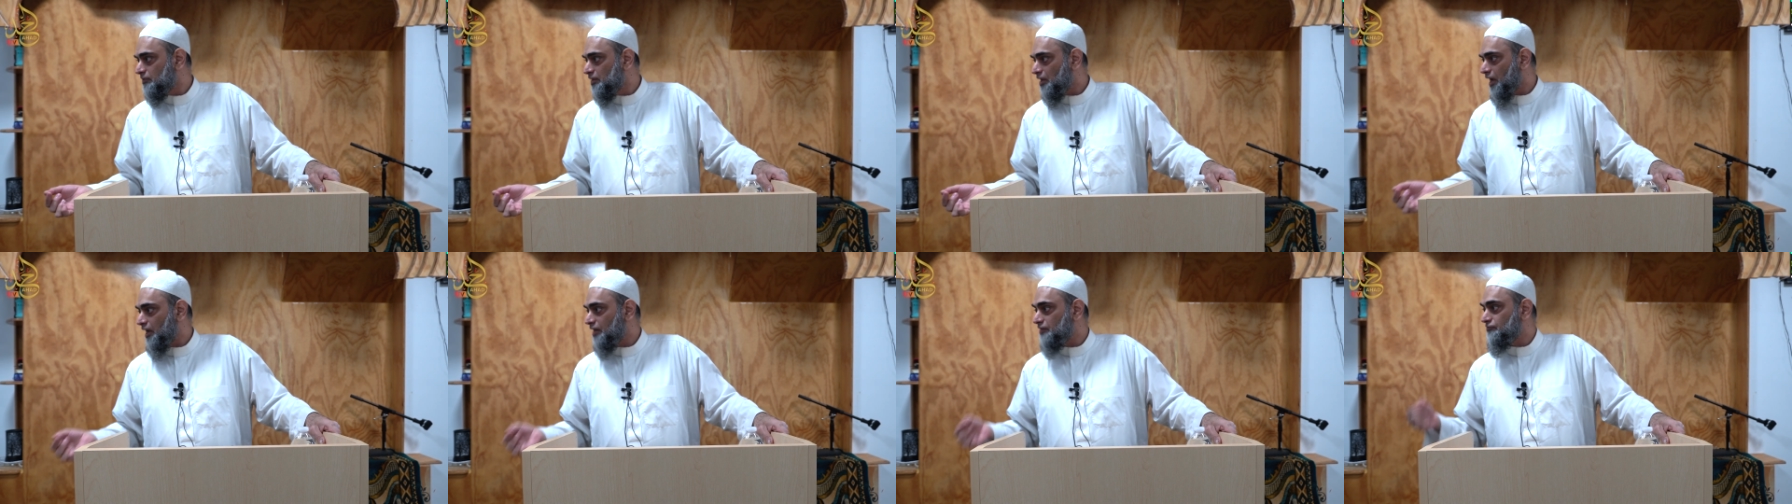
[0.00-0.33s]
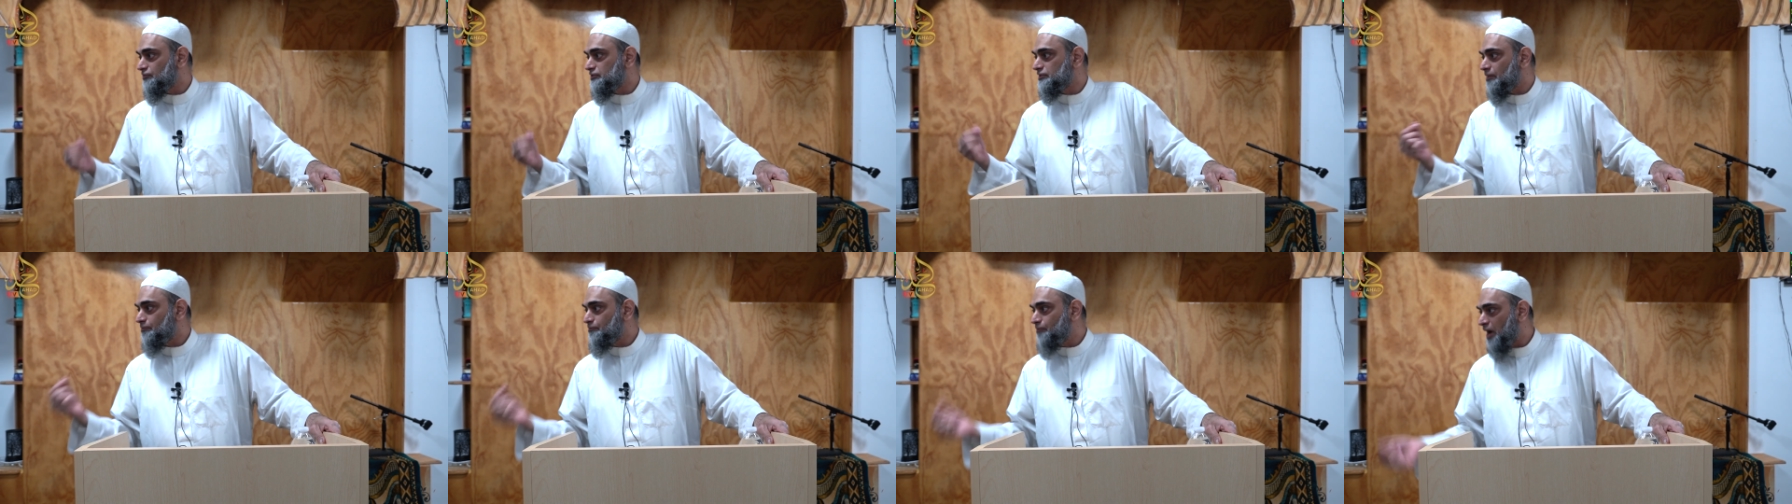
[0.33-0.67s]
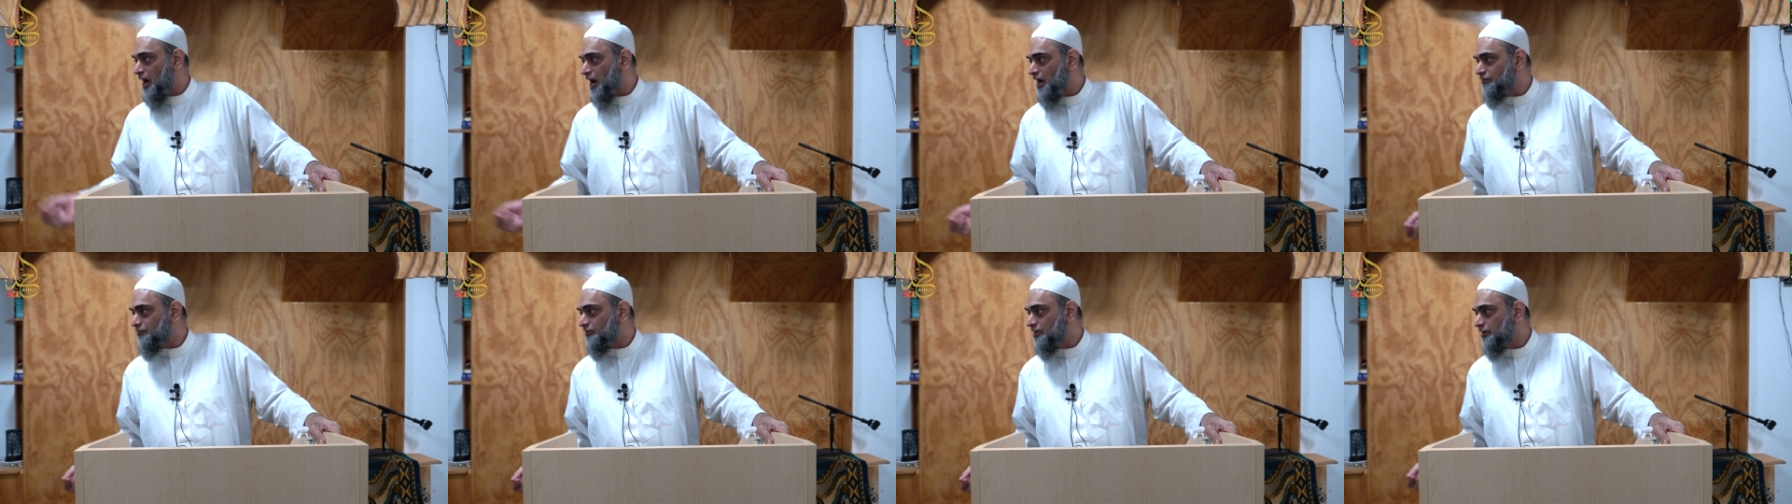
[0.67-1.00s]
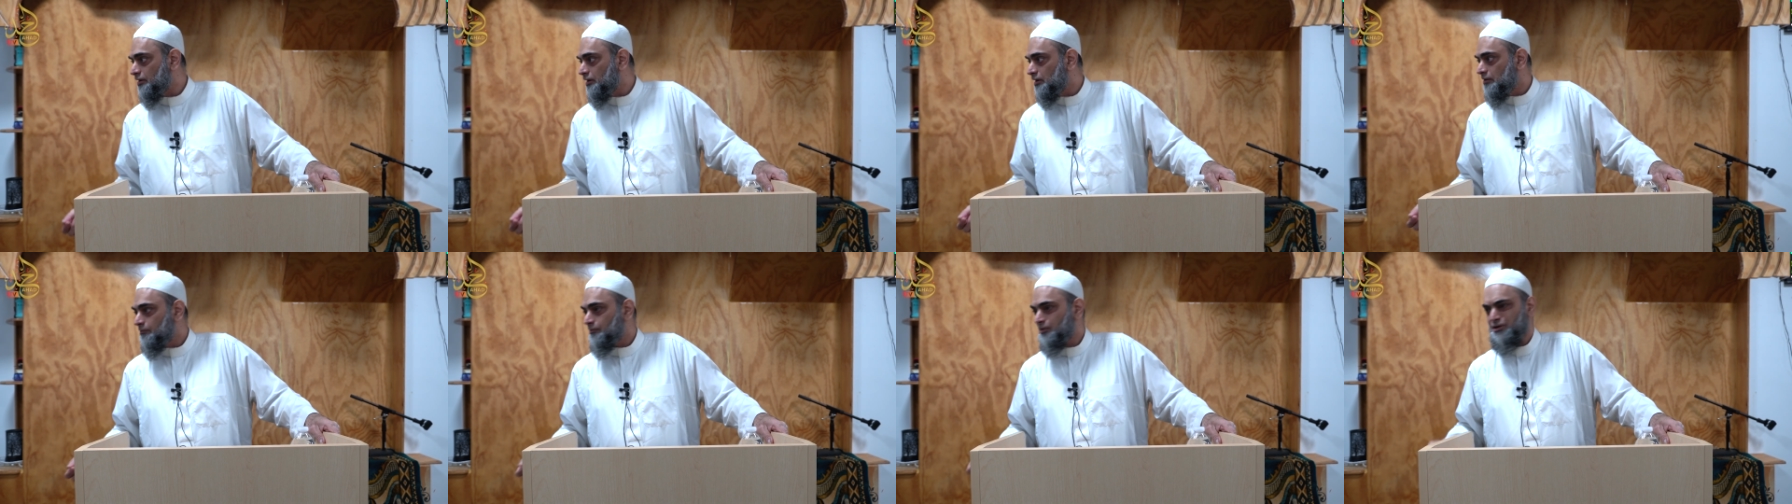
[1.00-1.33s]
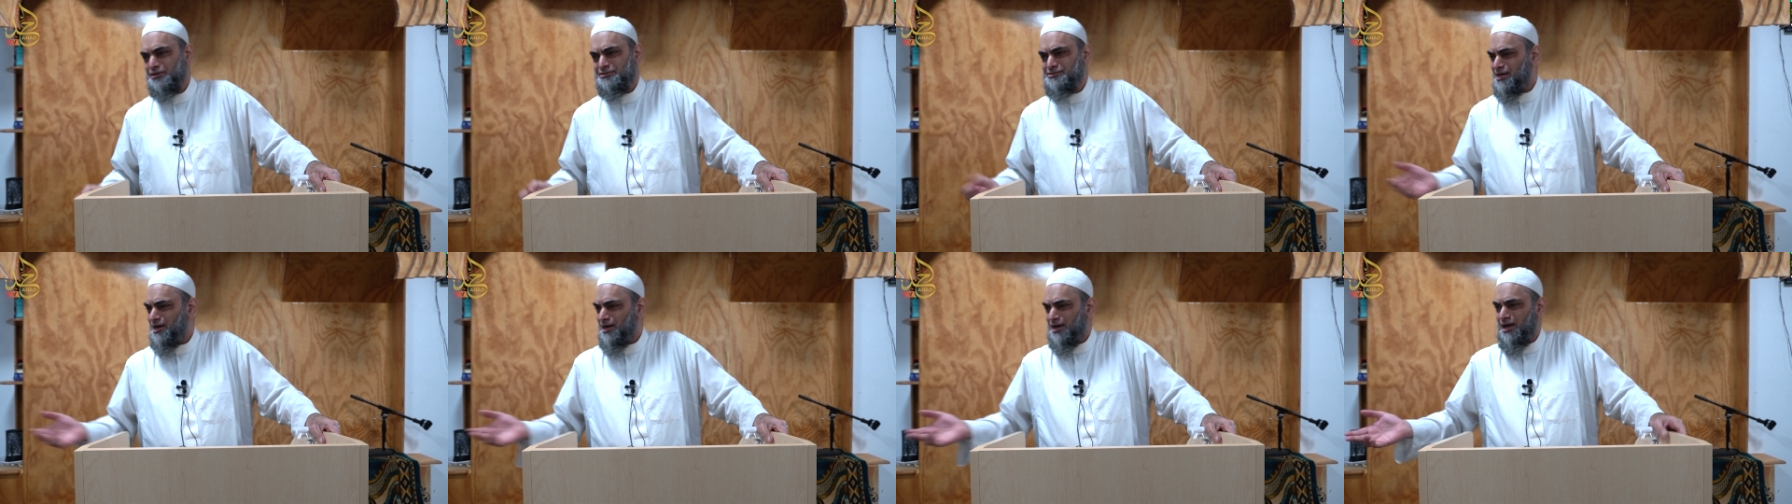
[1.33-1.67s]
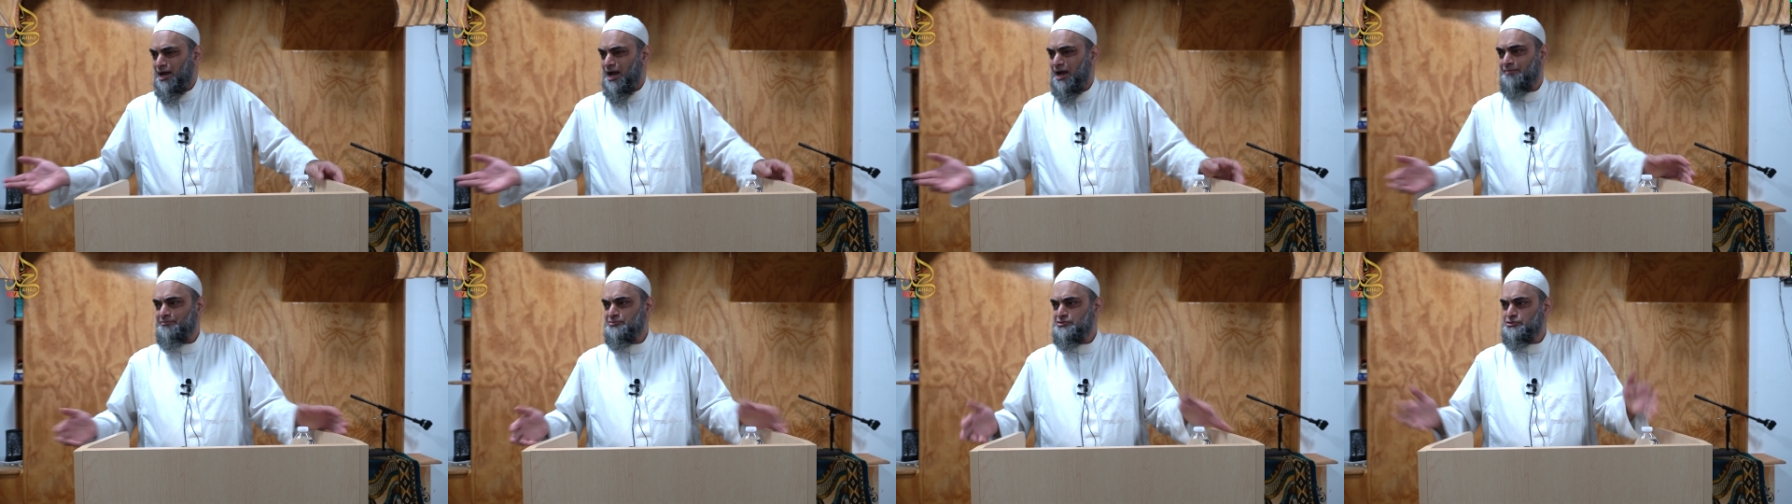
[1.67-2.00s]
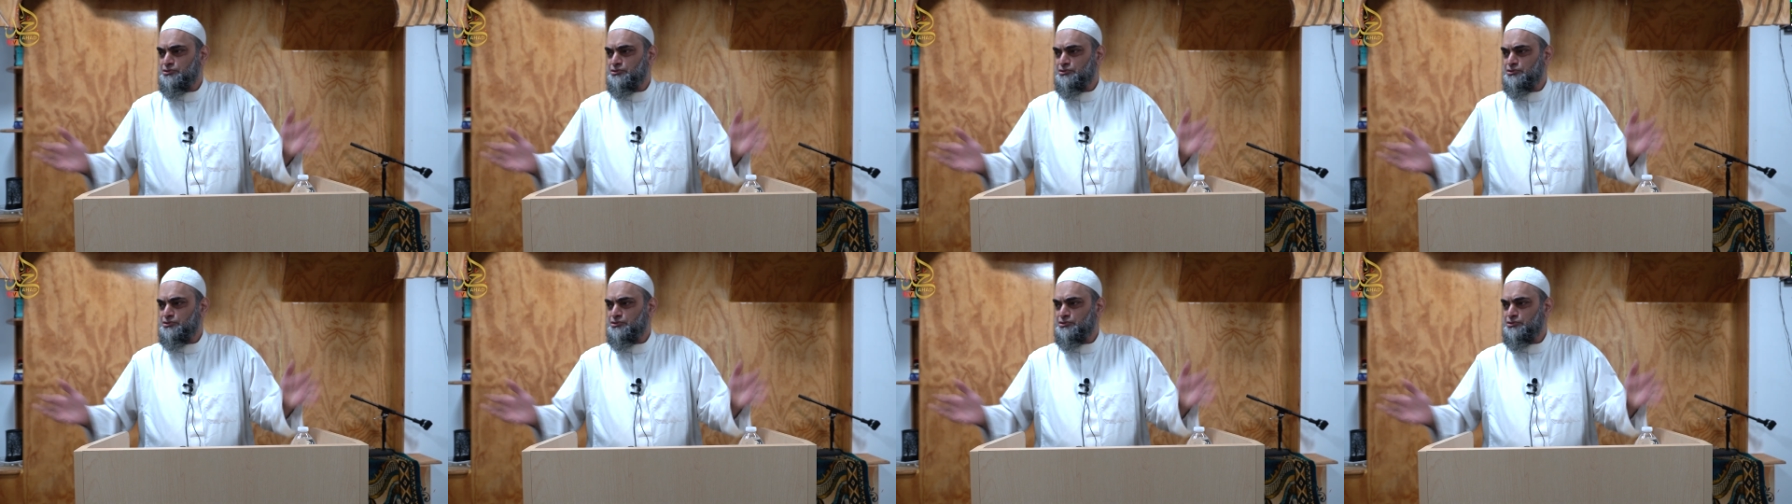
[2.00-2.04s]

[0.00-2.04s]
and with the power, because I'm